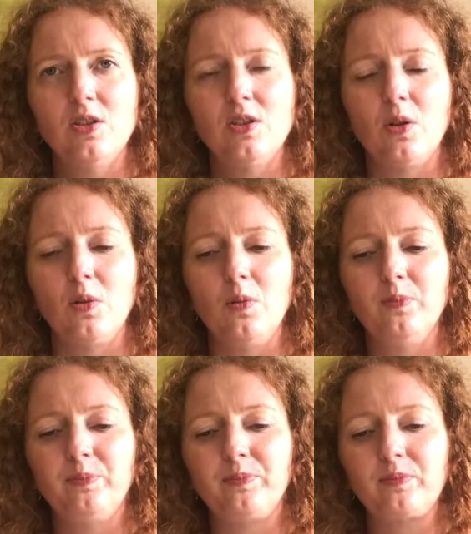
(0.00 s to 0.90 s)
So
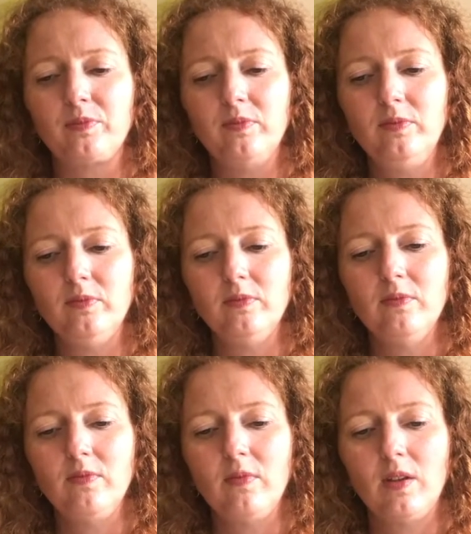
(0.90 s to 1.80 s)

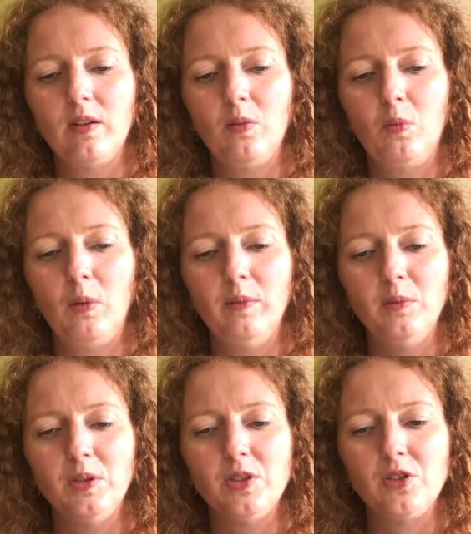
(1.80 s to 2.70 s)
when
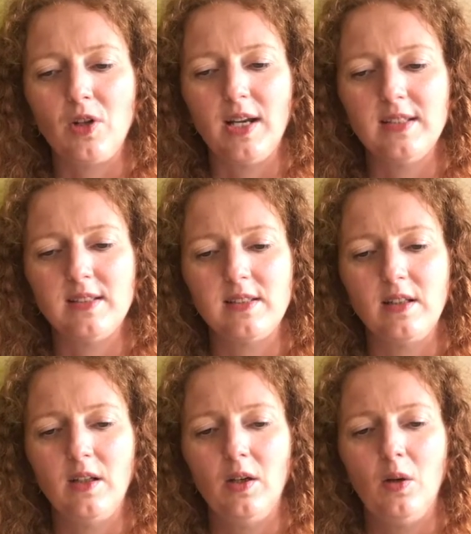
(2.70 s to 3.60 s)
we're stressed,
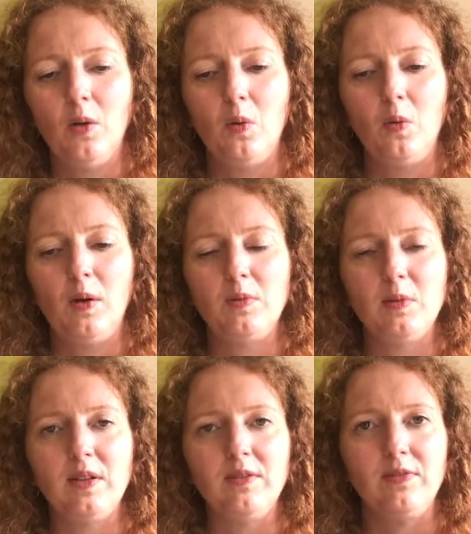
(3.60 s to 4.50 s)
when
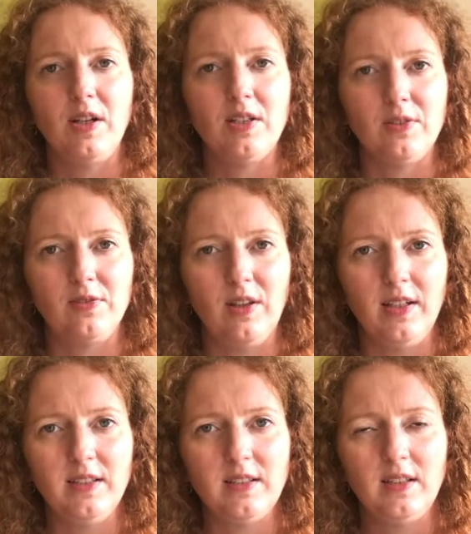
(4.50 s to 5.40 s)
we're in fight or
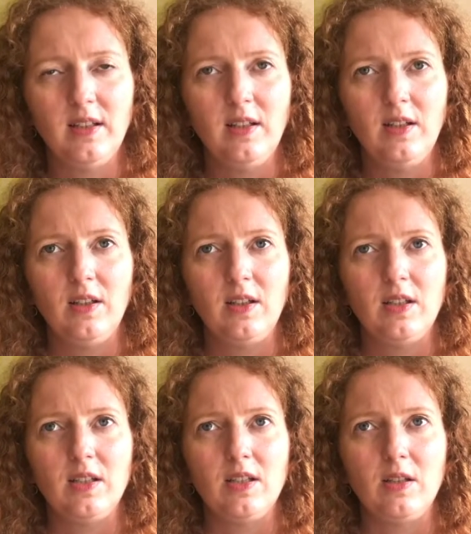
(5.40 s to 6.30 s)
flight,
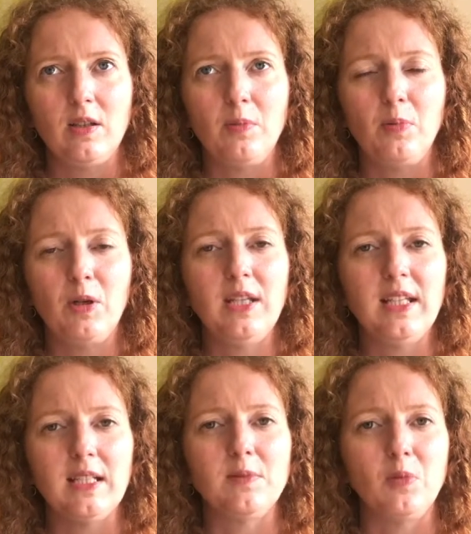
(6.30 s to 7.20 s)
the
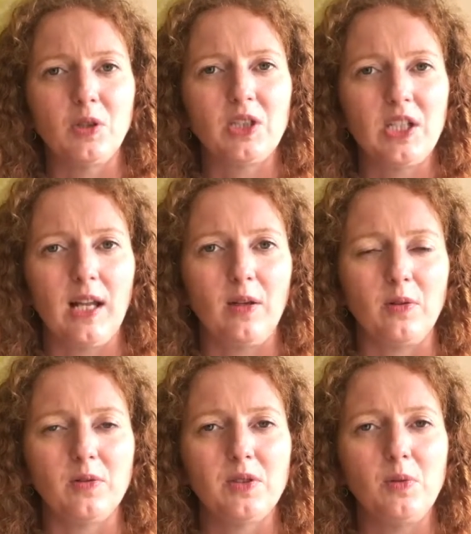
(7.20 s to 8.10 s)
breathing is more
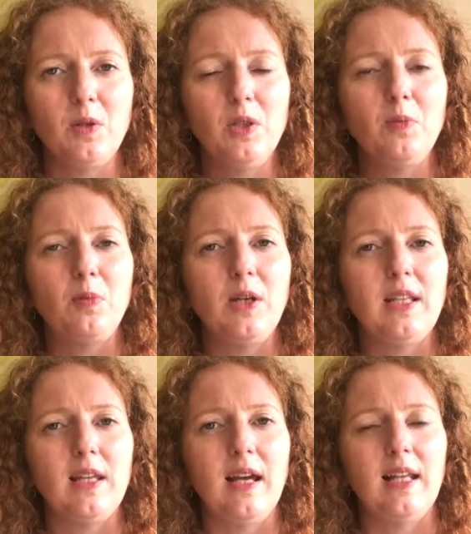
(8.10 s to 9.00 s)
shallow. So when you
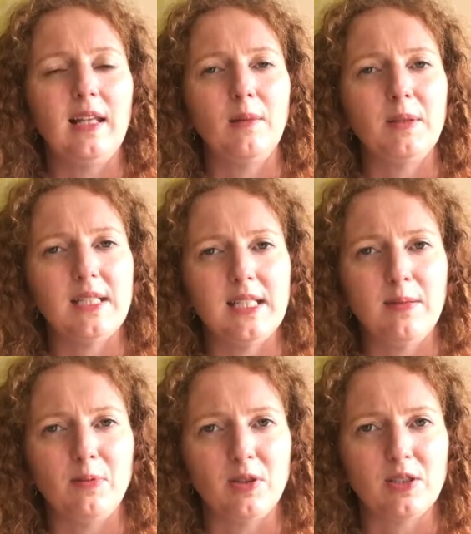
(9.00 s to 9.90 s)
breathe a little bit
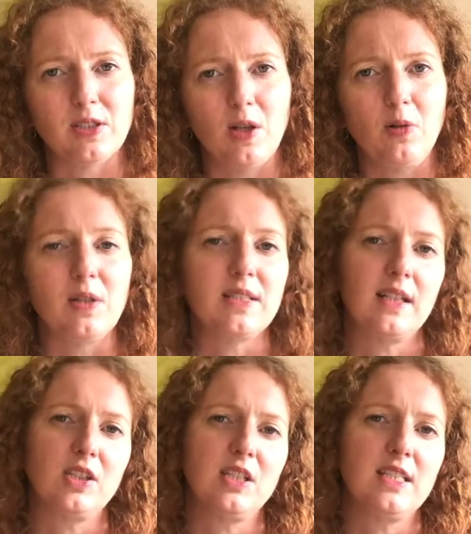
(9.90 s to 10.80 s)
deeper and slower, it's
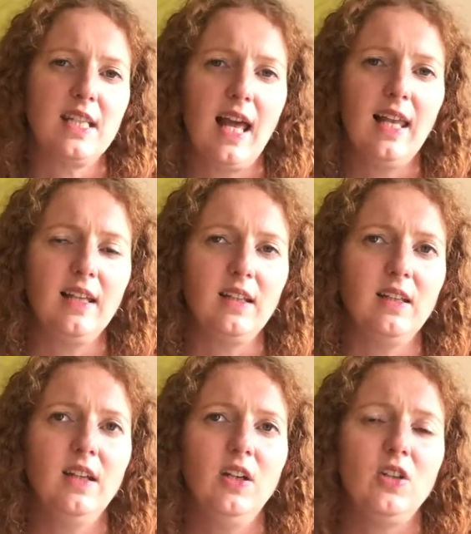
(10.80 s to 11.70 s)
actually
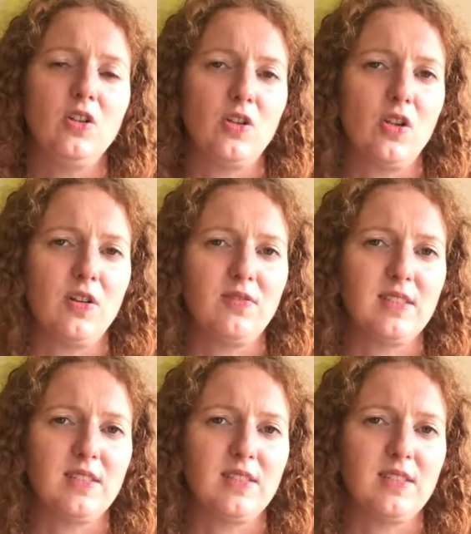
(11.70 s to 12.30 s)
telling your nervous